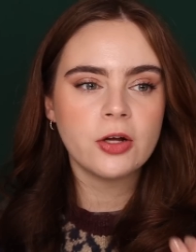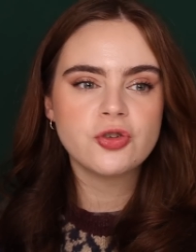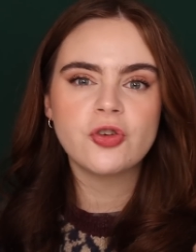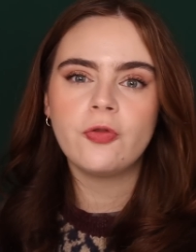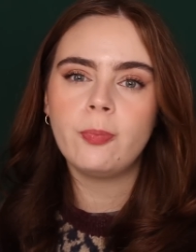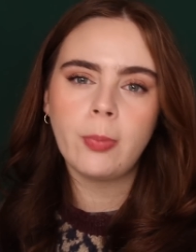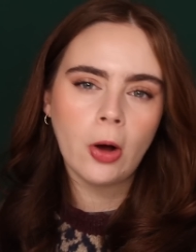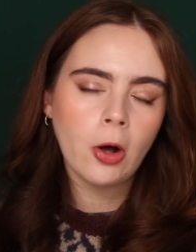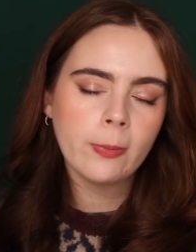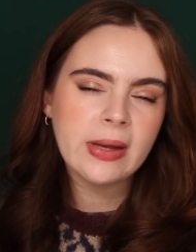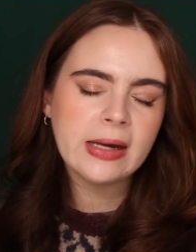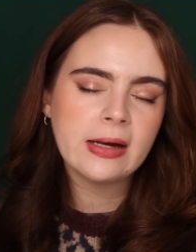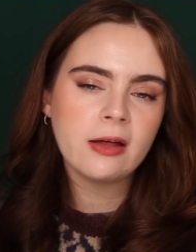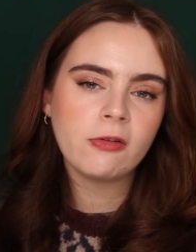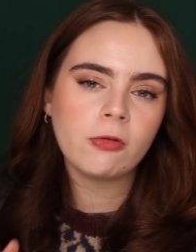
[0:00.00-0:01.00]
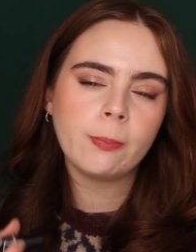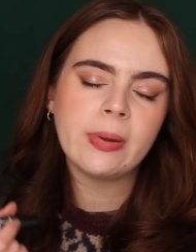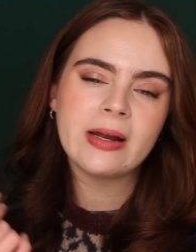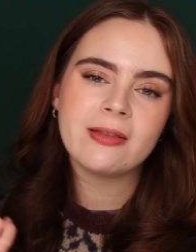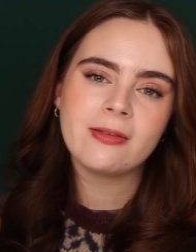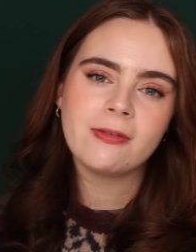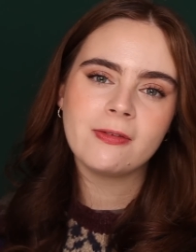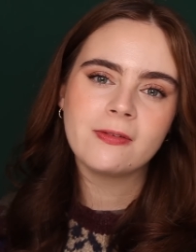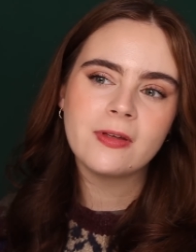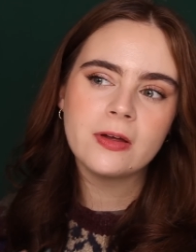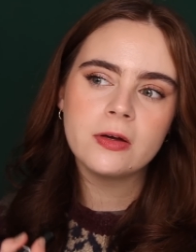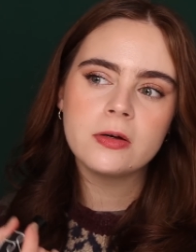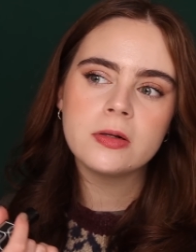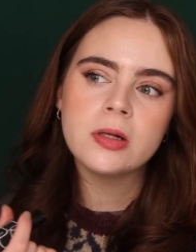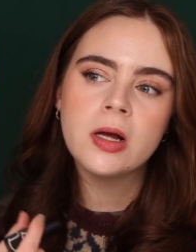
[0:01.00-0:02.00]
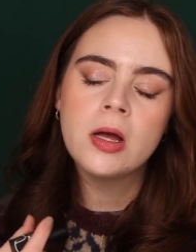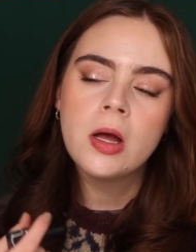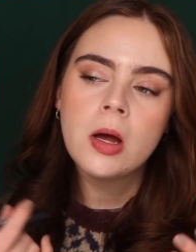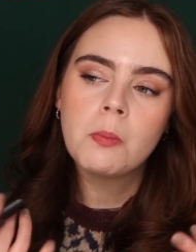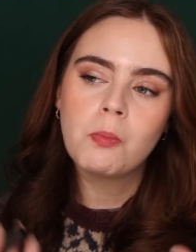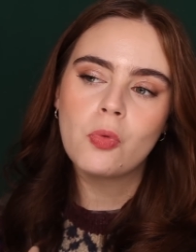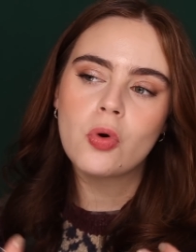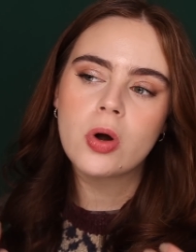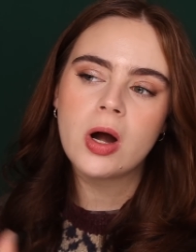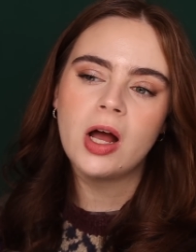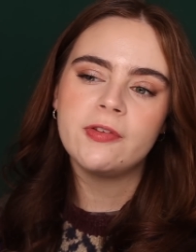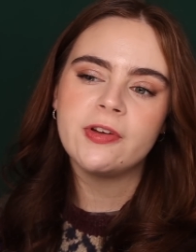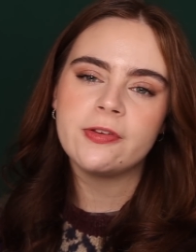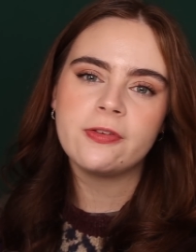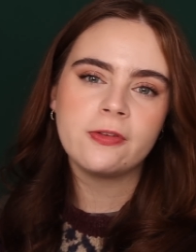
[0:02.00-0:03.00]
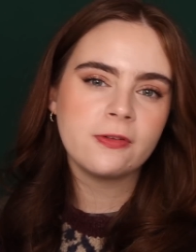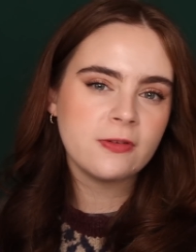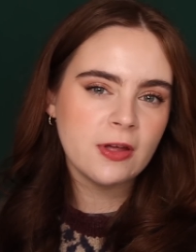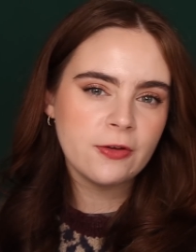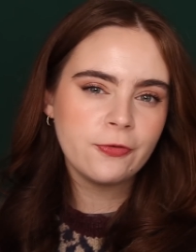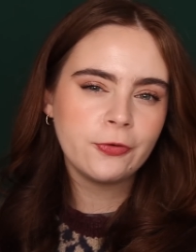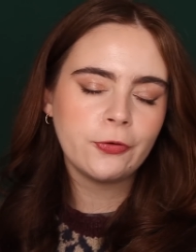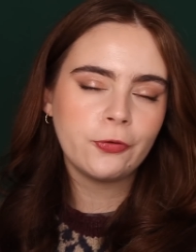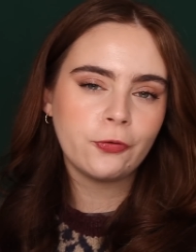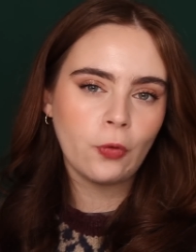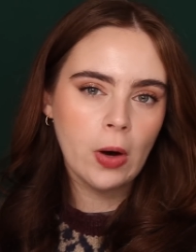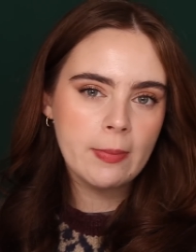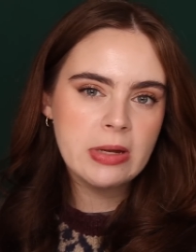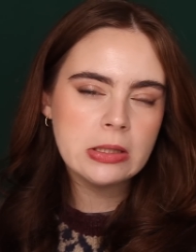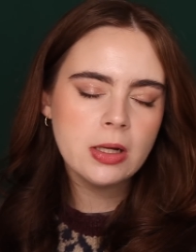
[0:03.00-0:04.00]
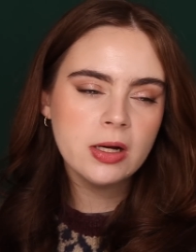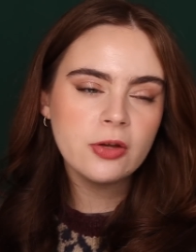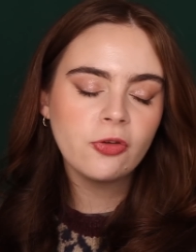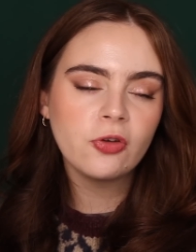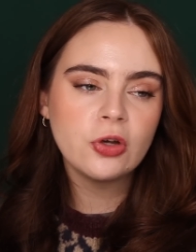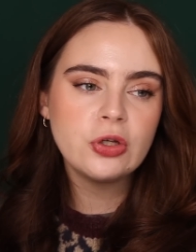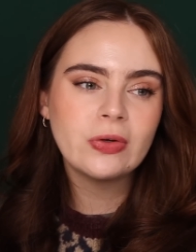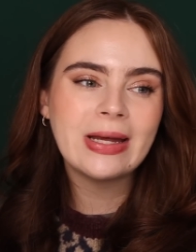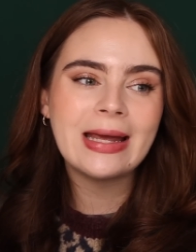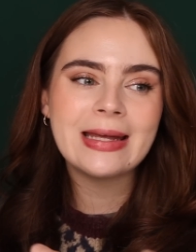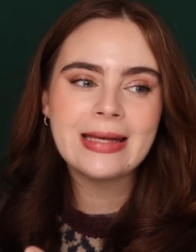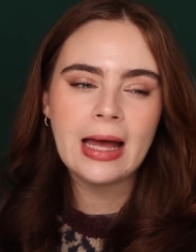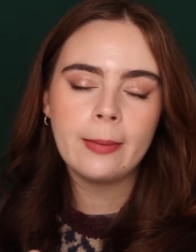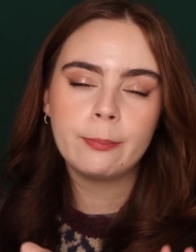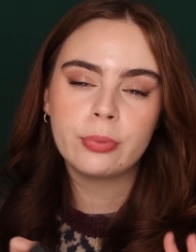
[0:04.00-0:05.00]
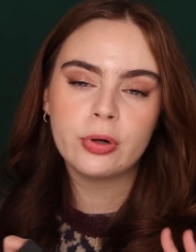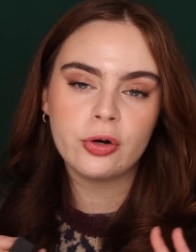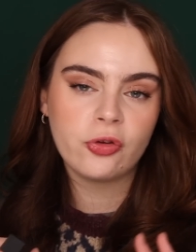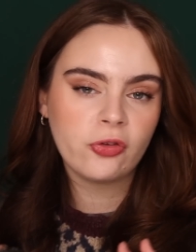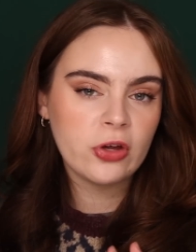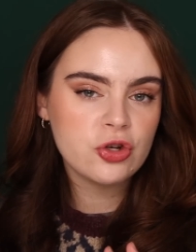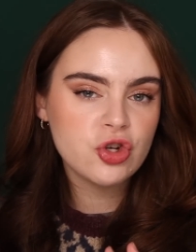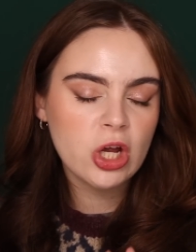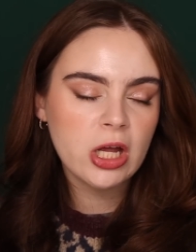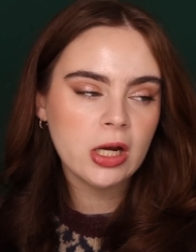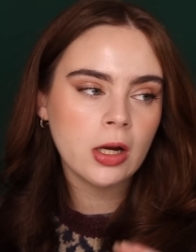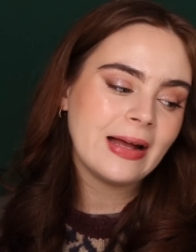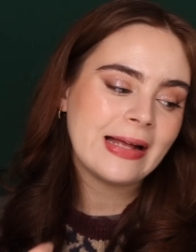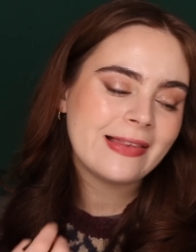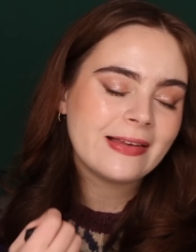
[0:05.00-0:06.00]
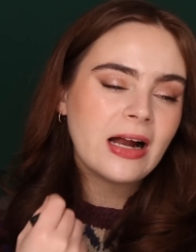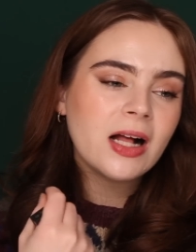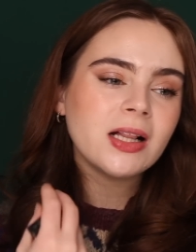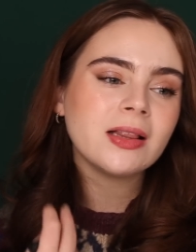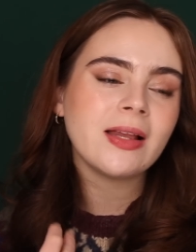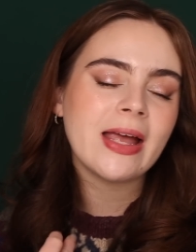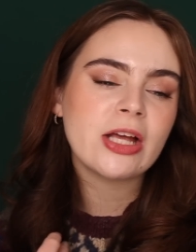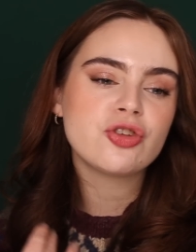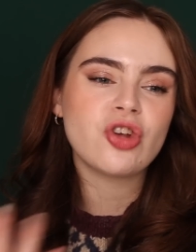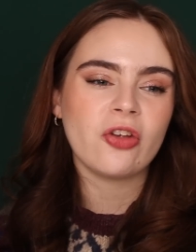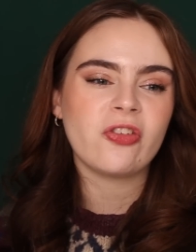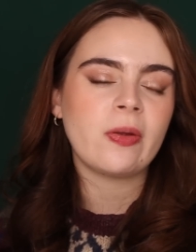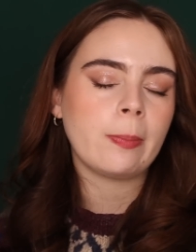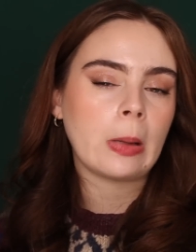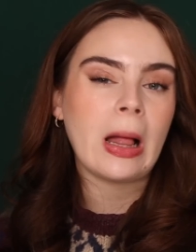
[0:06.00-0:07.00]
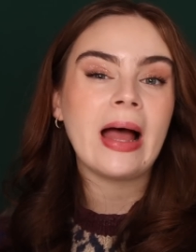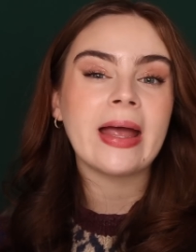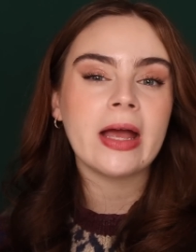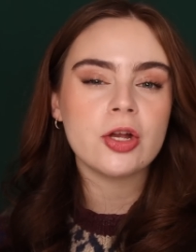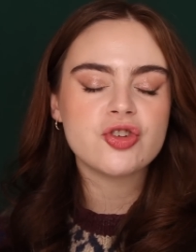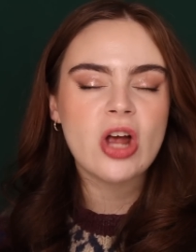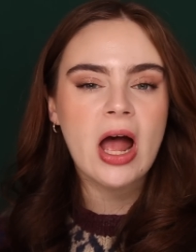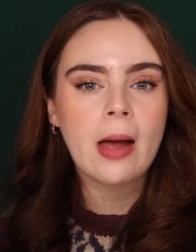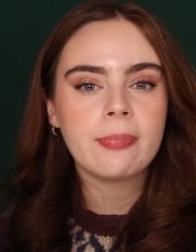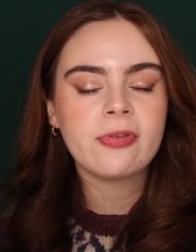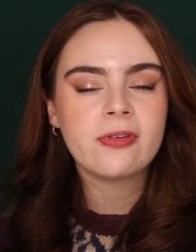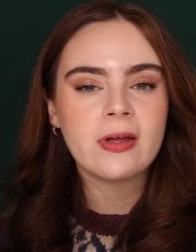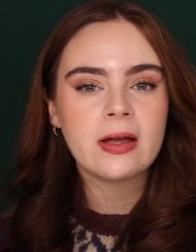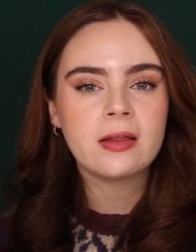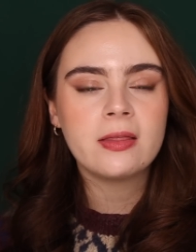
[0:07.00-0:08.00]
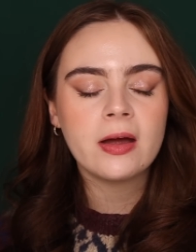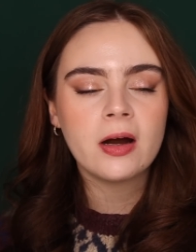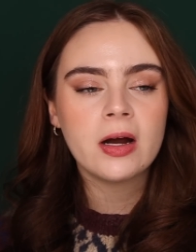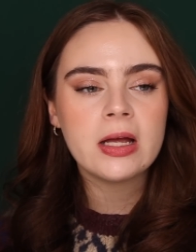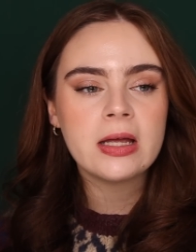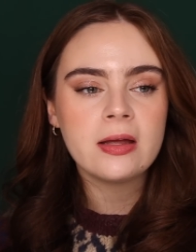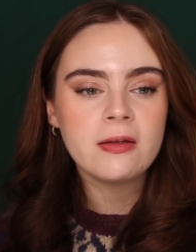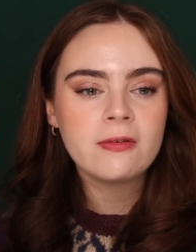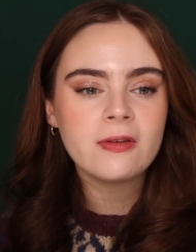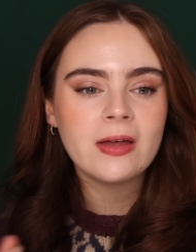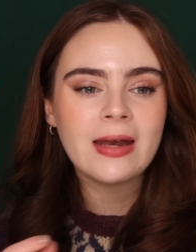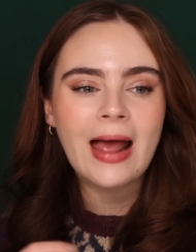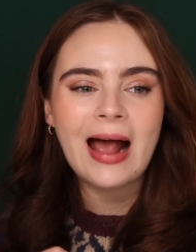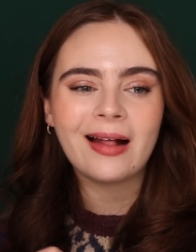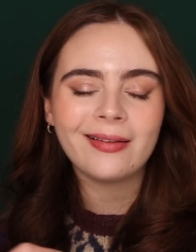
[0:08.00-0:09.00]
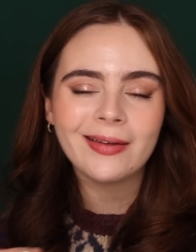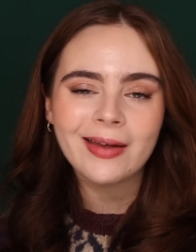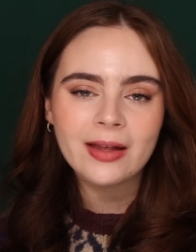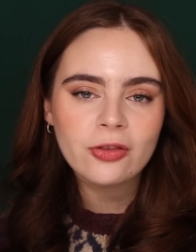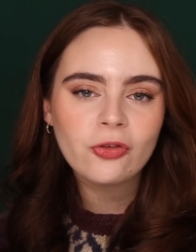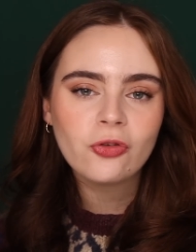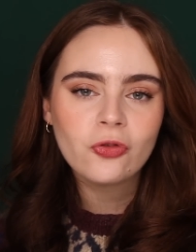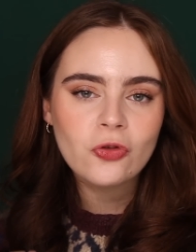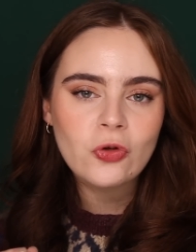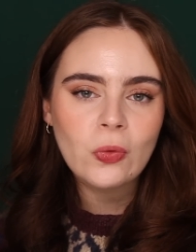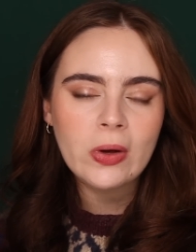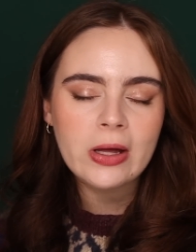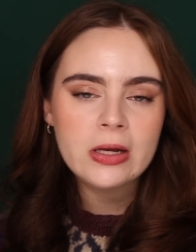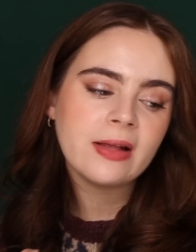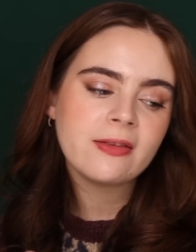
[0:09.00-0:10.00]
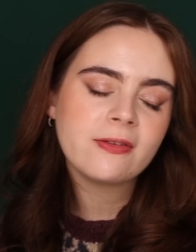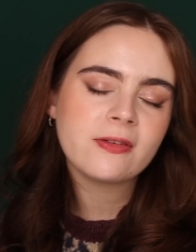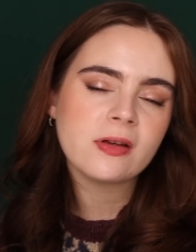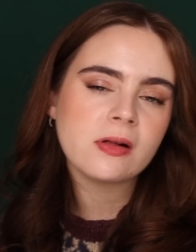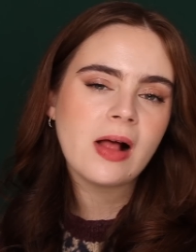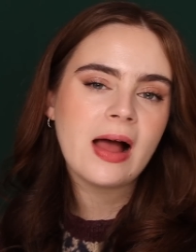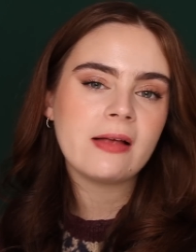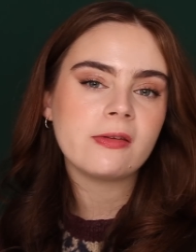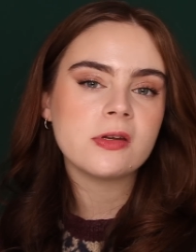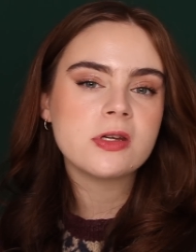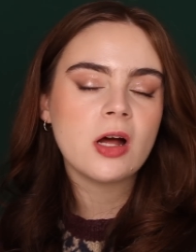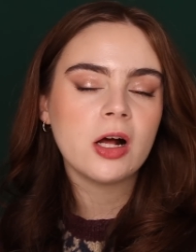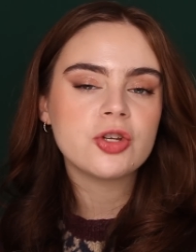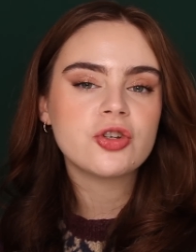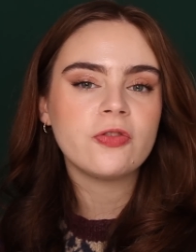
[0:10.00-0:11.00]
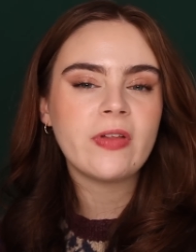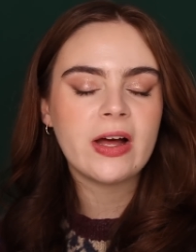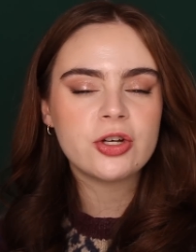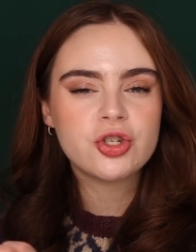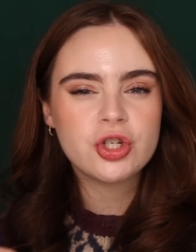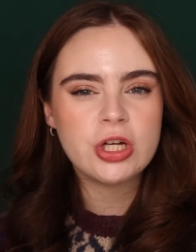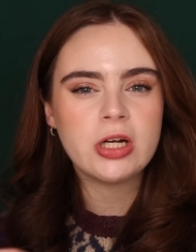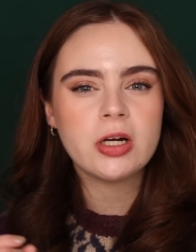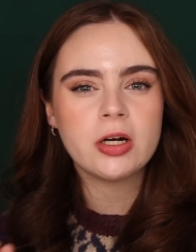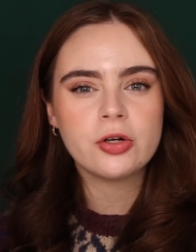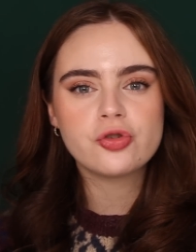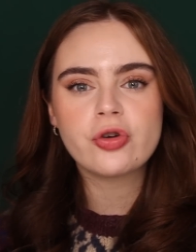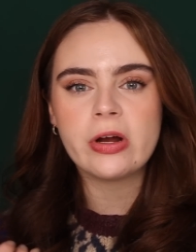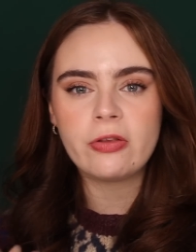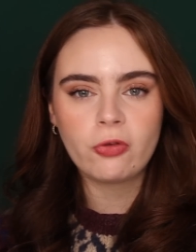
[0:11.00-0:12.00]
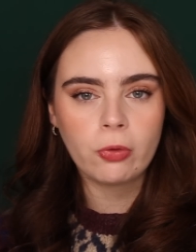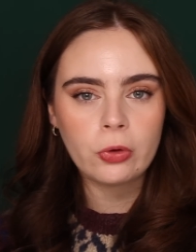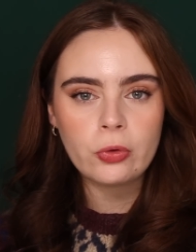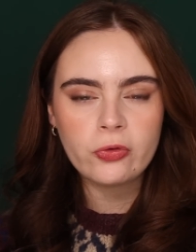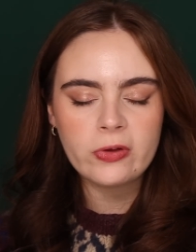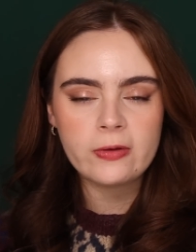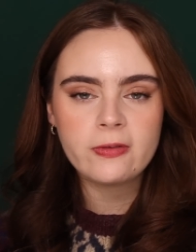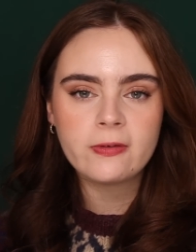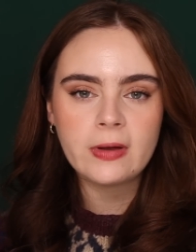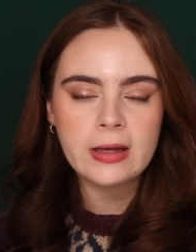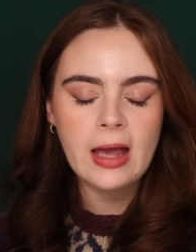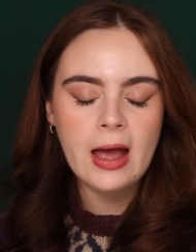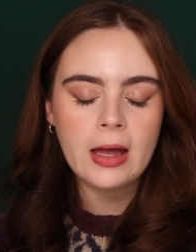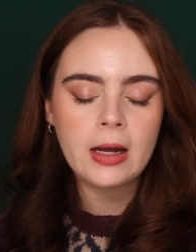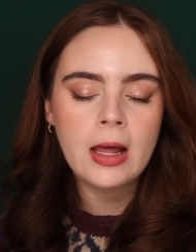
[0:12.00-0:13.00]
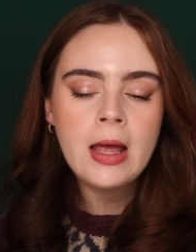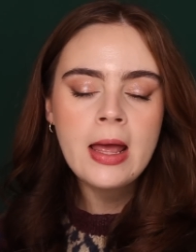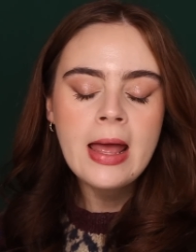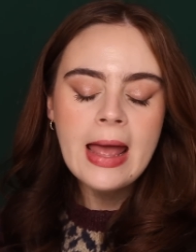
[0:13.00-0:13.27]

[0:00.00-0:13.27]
touch of balminess, but it's still more of a stiff formula so you can get precision. It's not like just applying a chapstick. There is an elegance to it. It still has a touch of that sheer translucence again,